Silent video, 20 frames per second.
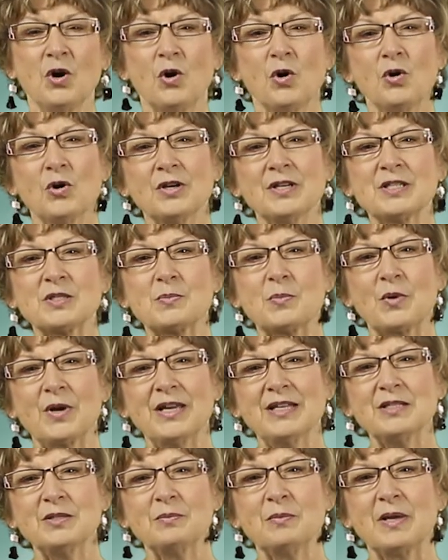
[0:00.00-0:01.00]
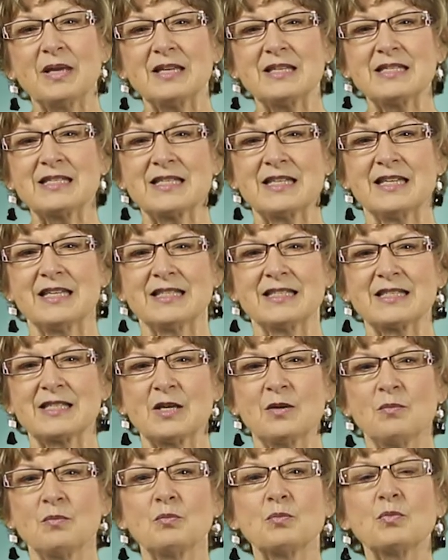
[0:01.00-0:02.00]
Or as Brandon Bay says,
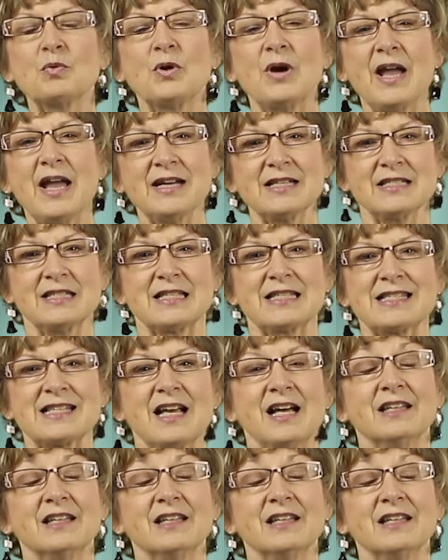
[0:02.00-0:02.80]
practice